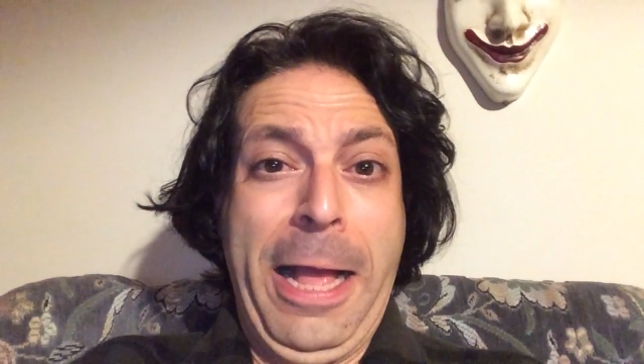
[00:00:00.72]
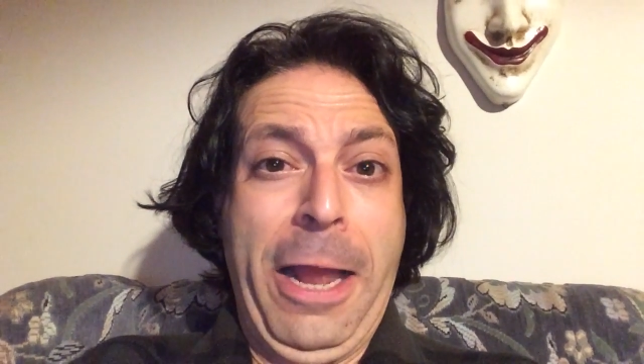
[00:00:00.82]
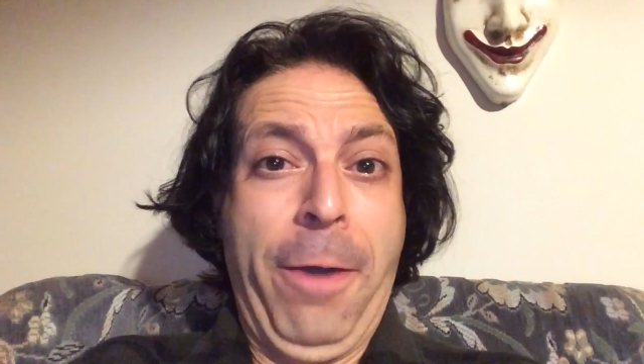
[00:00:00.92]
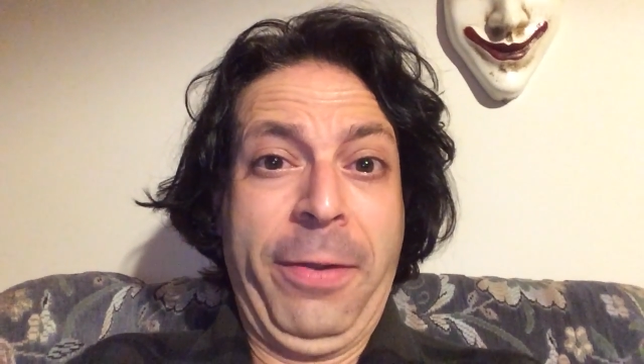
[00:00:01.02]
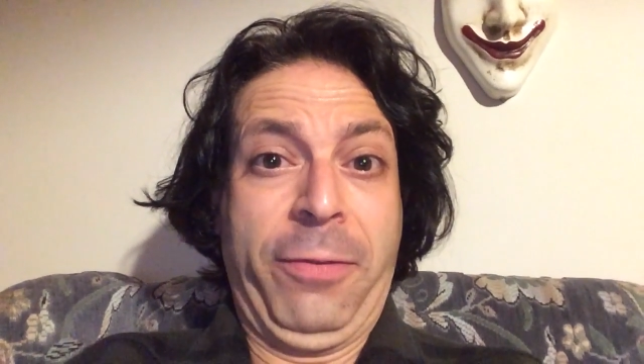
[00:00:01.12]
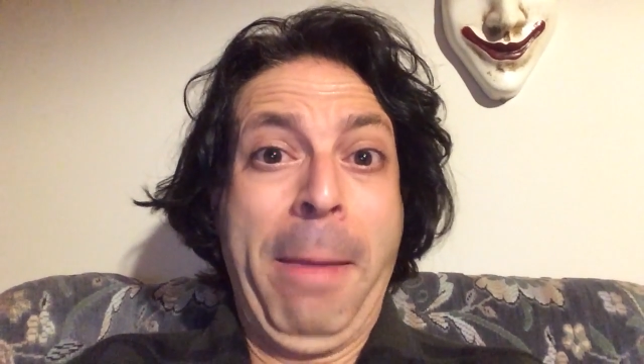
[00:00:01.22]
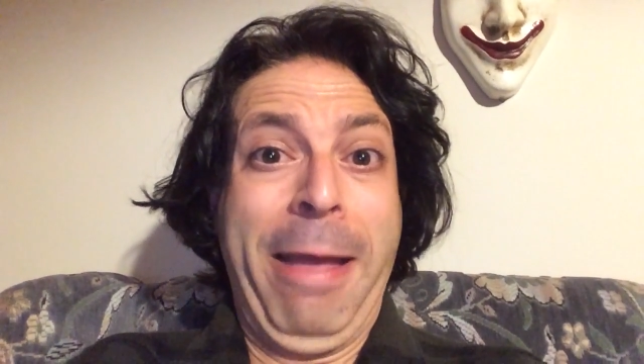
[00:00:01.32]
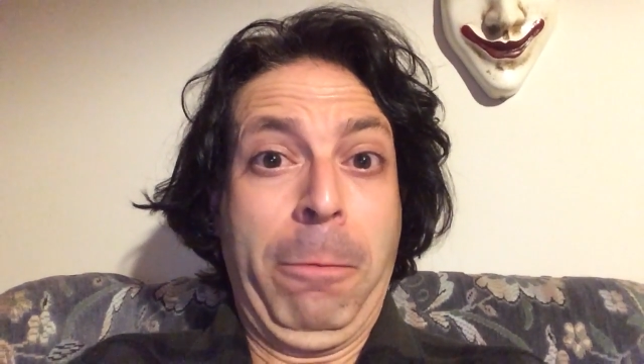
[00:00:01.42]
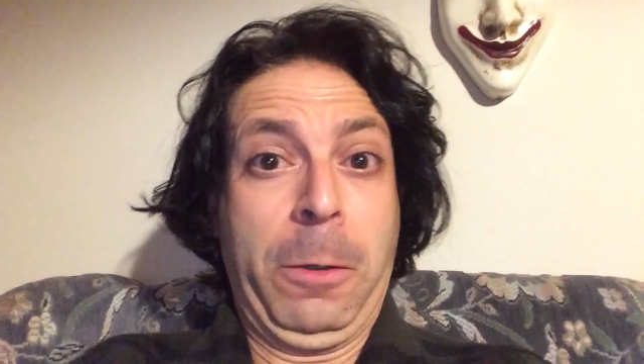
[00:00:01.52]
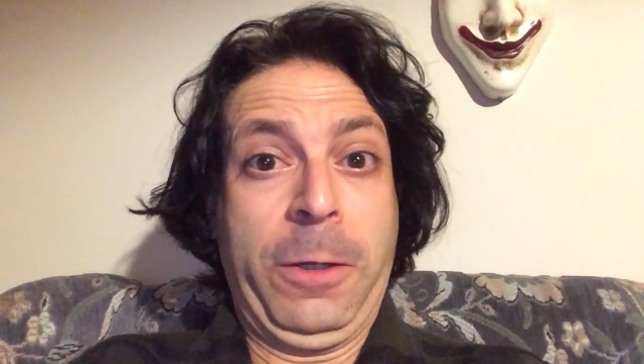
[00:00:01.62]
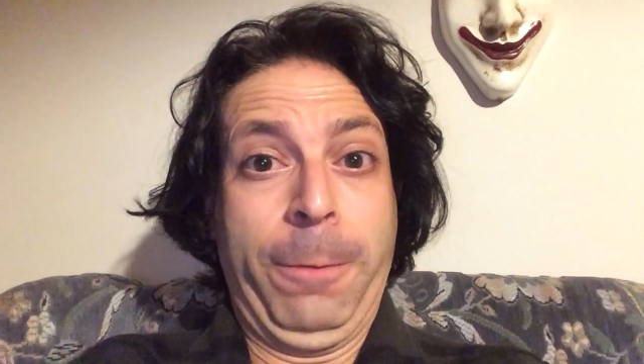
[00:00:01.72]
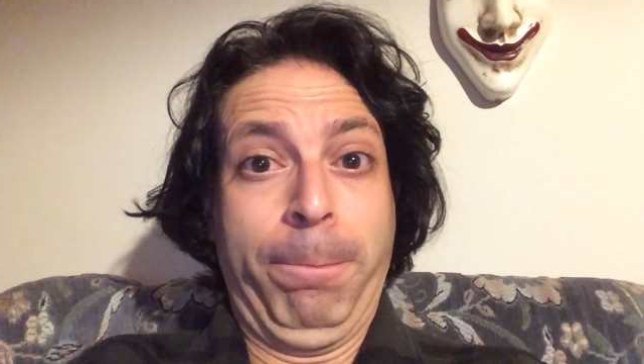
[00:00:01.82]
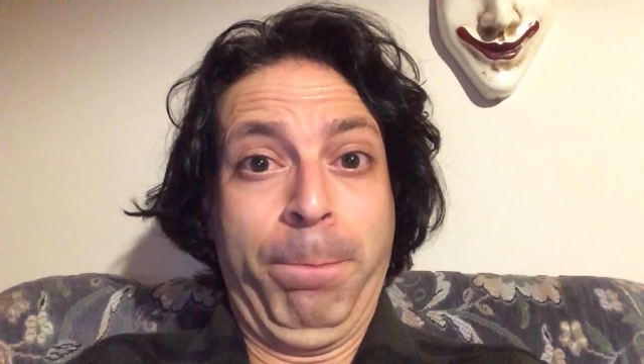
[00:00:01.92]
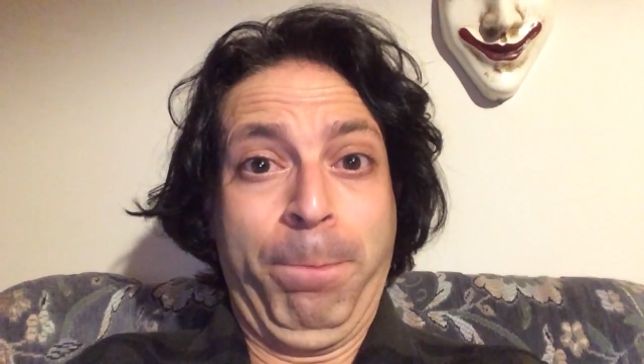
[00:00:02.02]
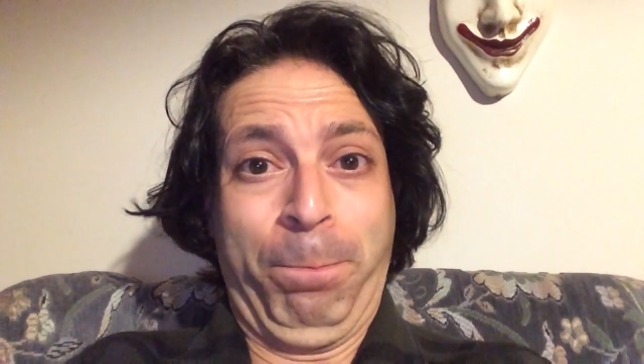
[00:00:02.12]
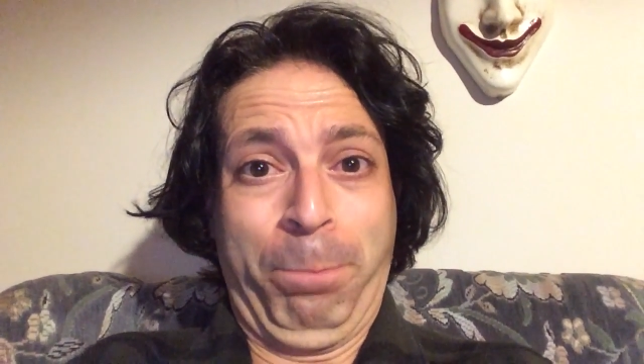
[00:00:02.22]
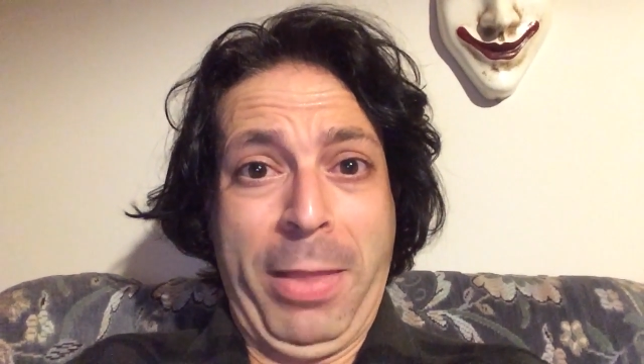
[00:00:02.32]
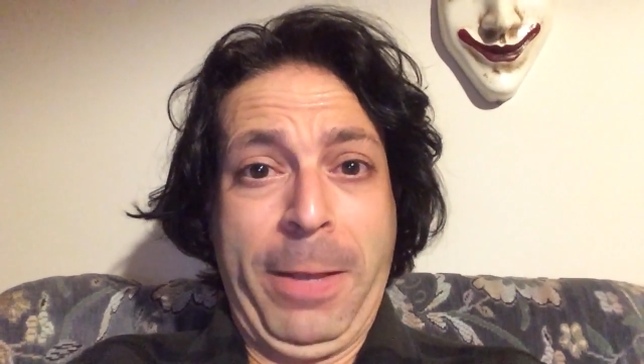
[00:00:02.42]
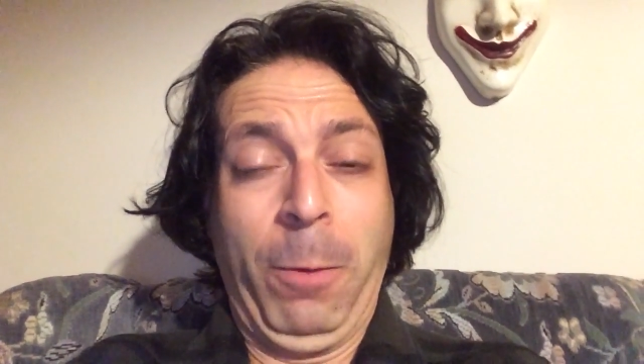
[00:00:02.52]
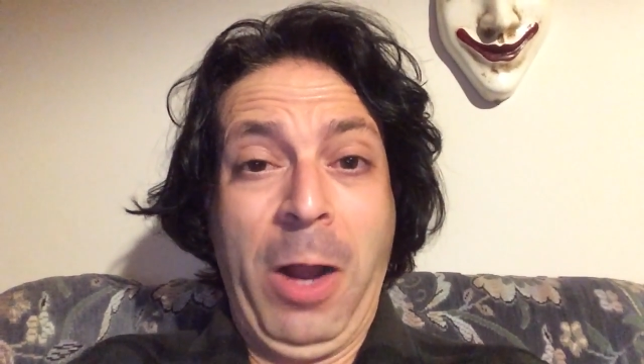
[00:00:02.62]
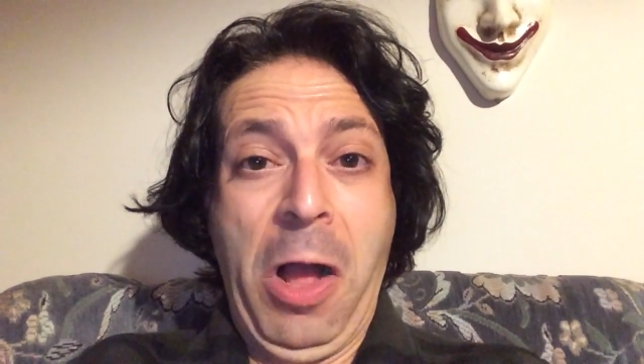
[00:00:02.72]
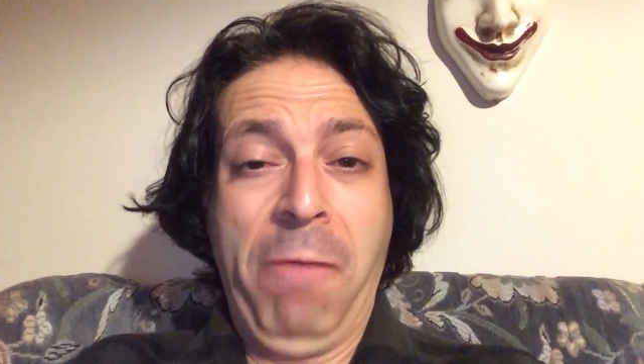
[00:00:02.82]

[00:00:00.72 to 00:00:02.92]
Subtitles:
Hello, it's Malcolm. Well,